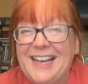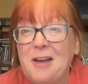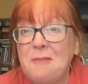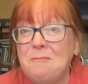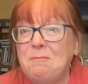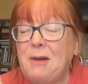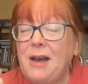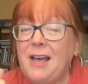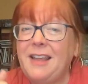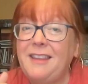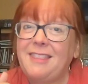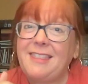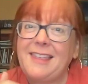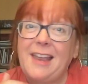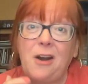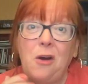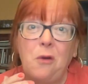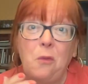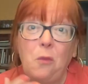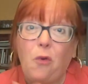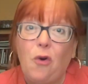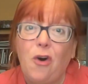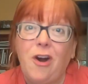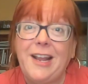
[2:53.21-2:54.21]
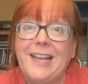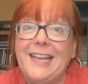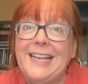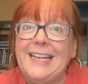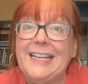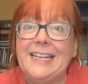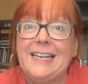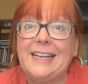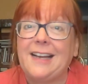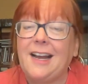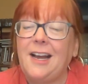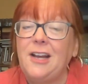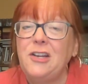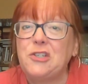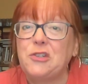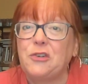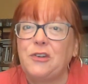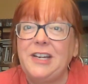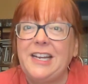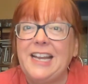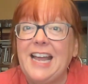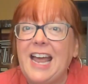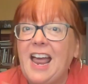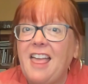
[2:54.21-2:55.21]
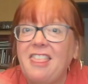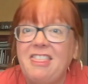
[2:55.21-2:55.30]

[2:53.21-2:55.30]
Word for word: But they're working in a country